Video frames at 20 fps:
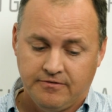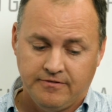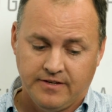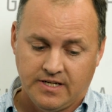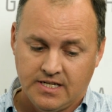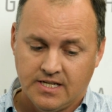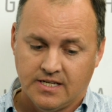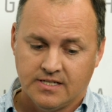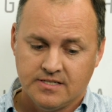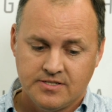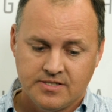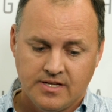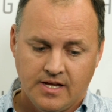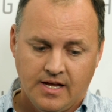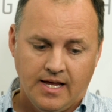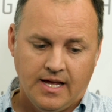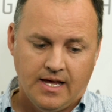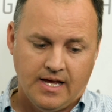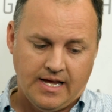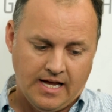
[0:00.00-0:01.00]
if it is,
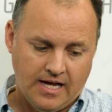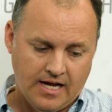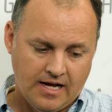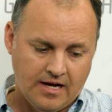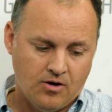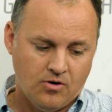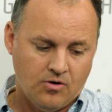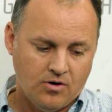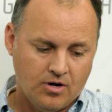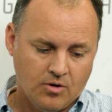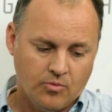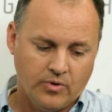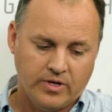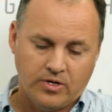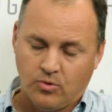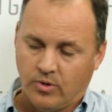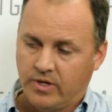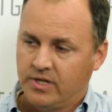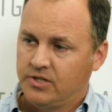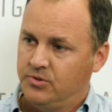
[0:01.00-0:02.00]
how are we
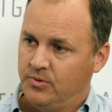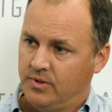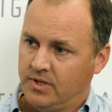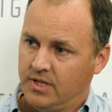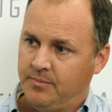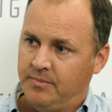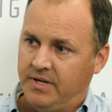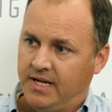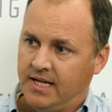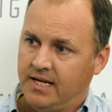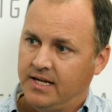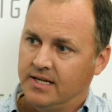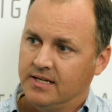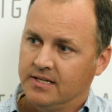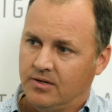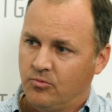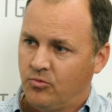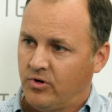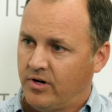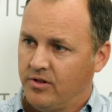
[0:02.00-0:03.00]
going to eliminate
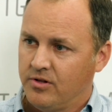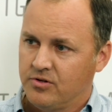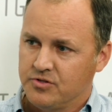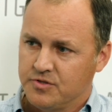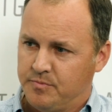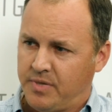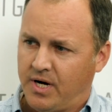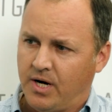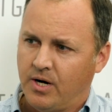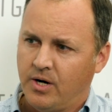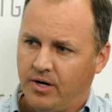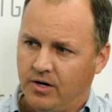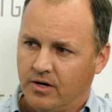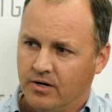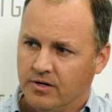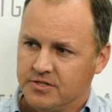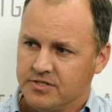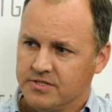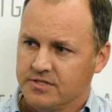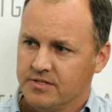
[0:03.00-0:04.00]
it, and what are those
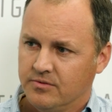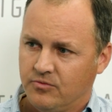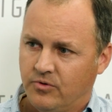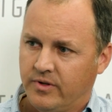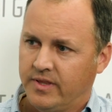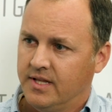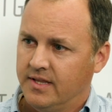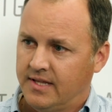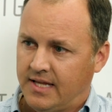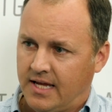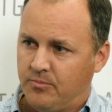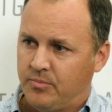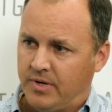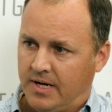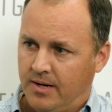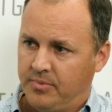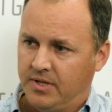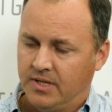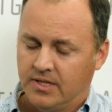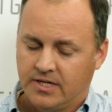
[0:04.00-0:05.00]
barriers within that
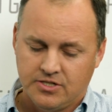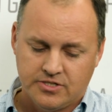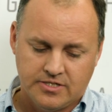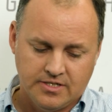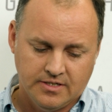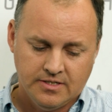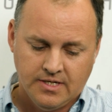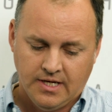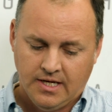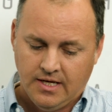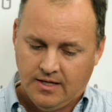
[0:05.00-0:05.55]
population?